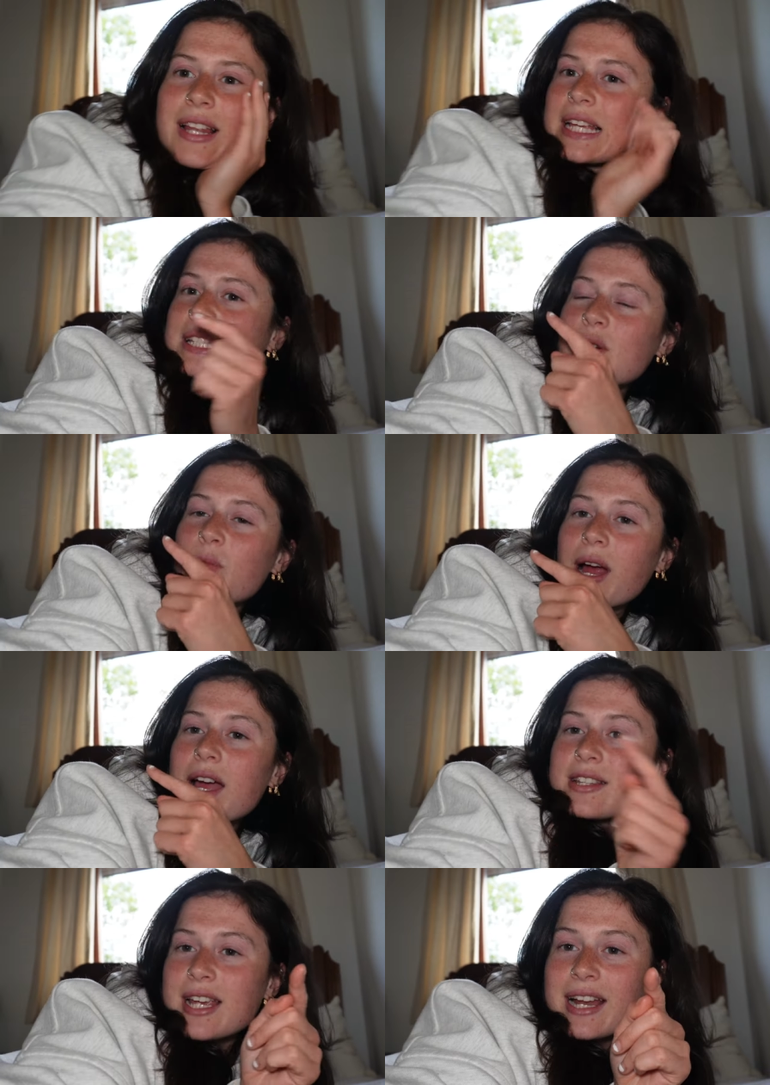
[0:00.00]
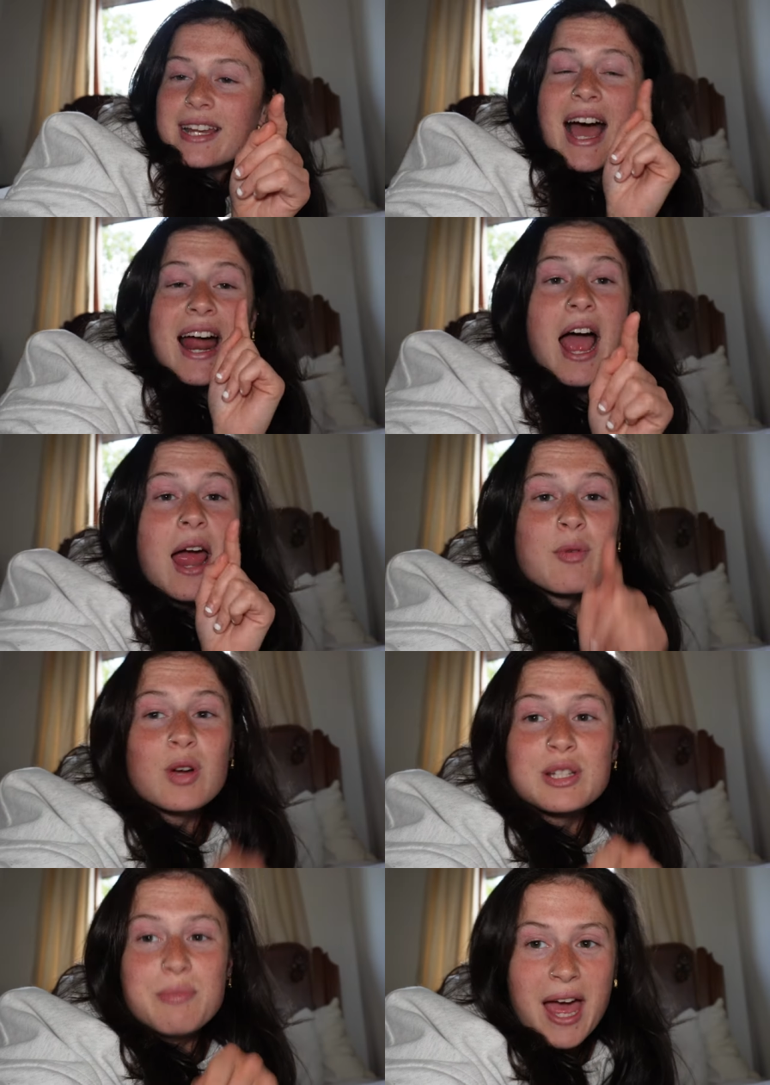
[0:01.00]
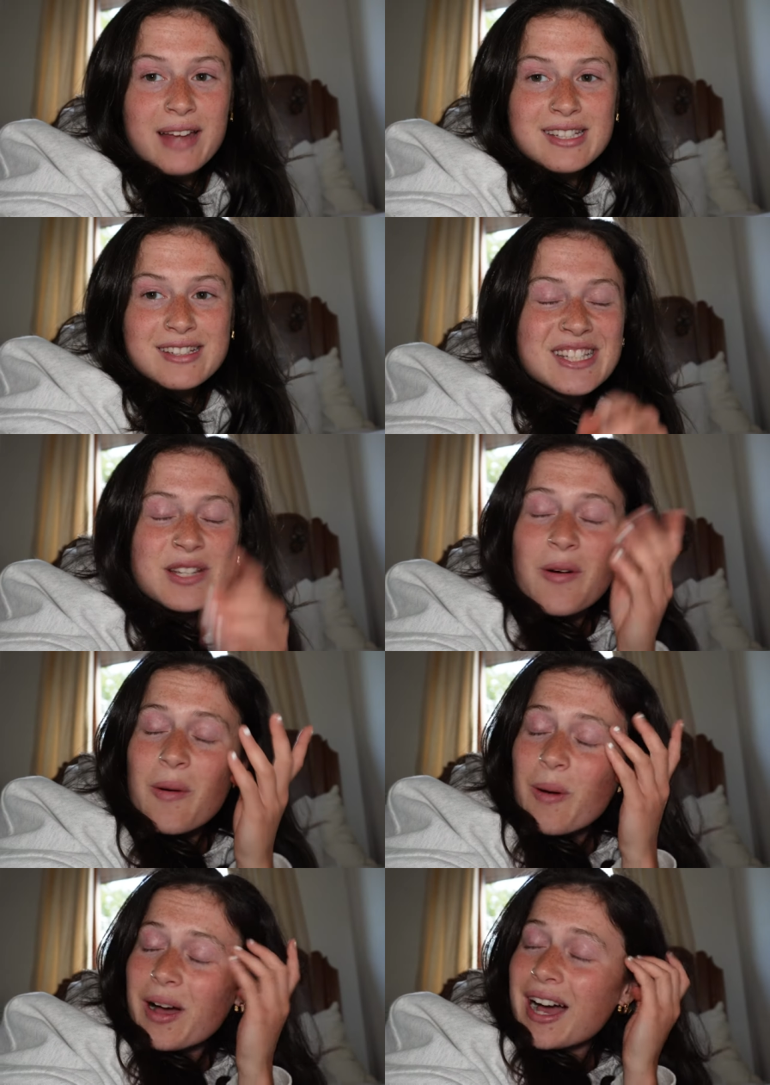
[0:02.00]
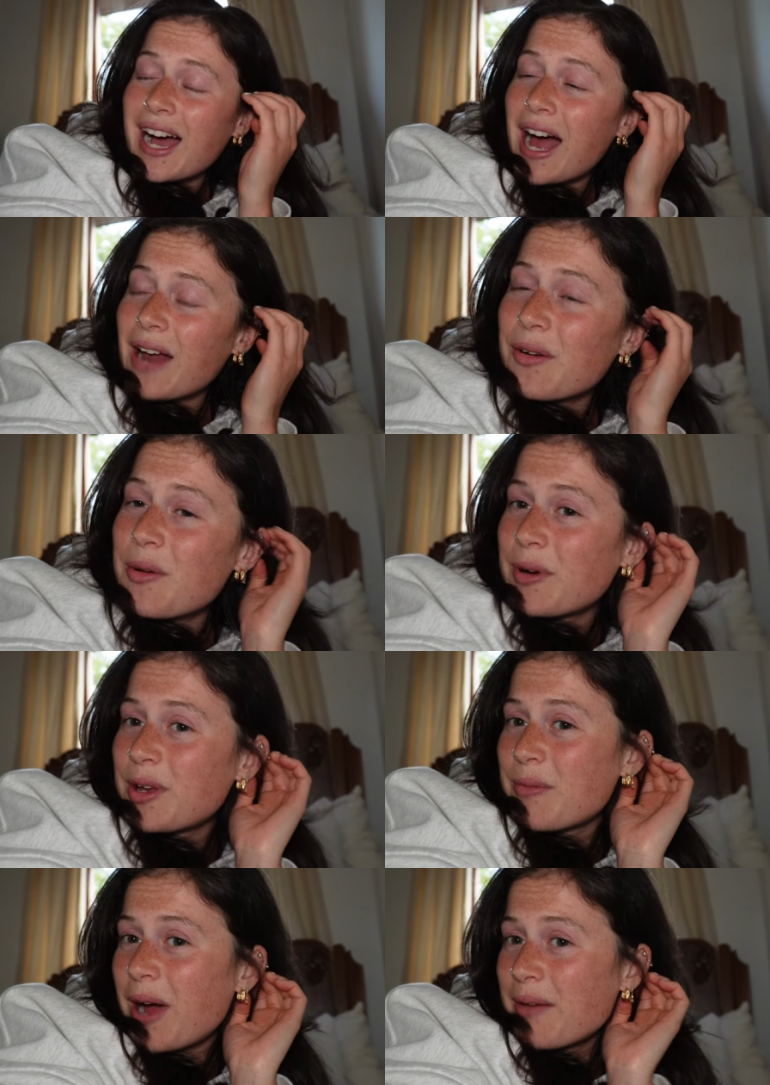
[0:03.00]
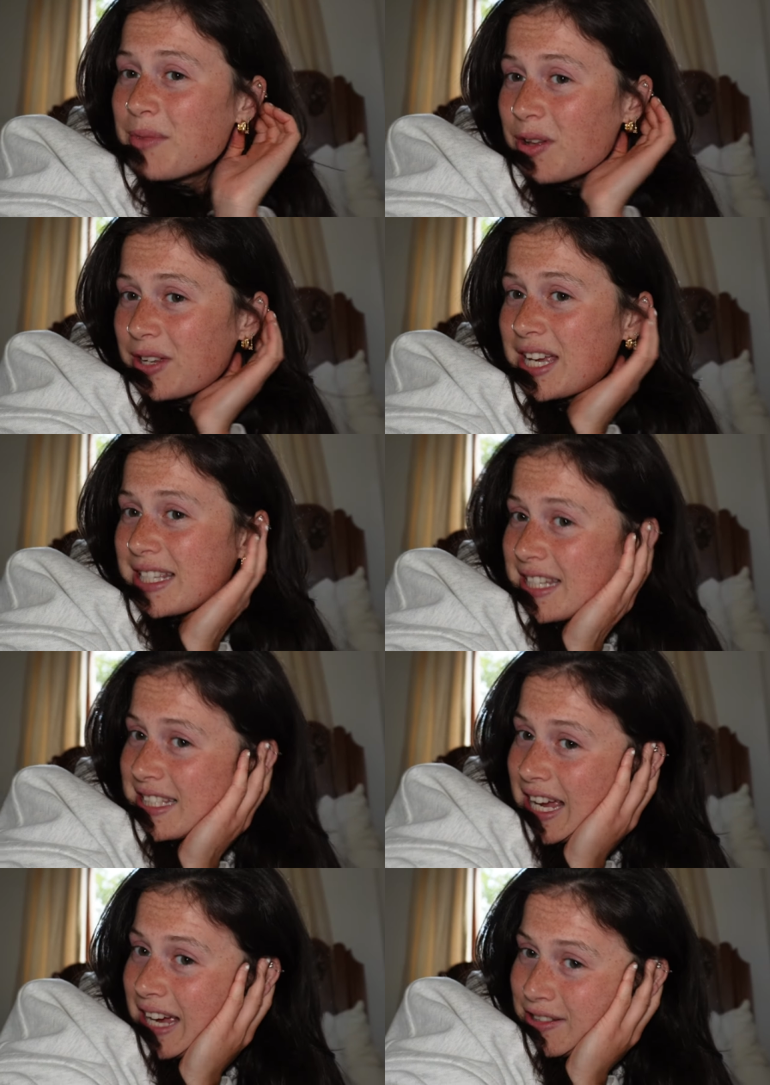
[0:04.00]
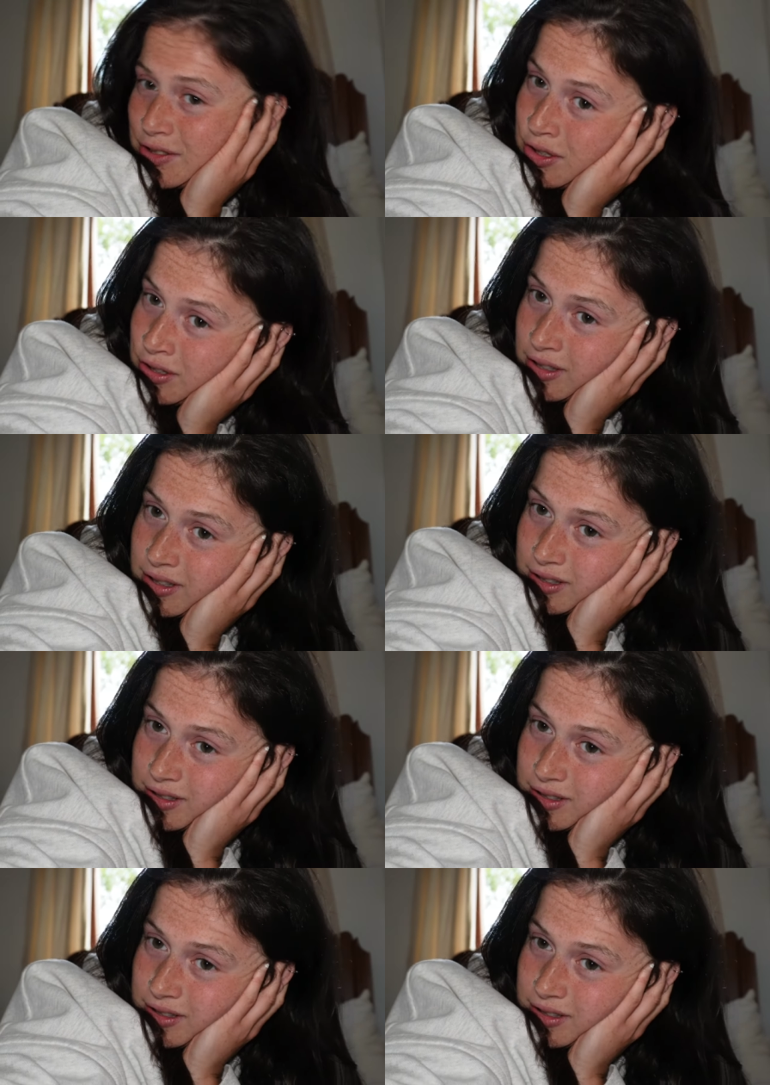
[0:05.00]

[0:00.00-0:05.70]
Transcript: Like, it's still bright outside and I'm going to bed. So I don't know about you, but I'm calling it a success. I'm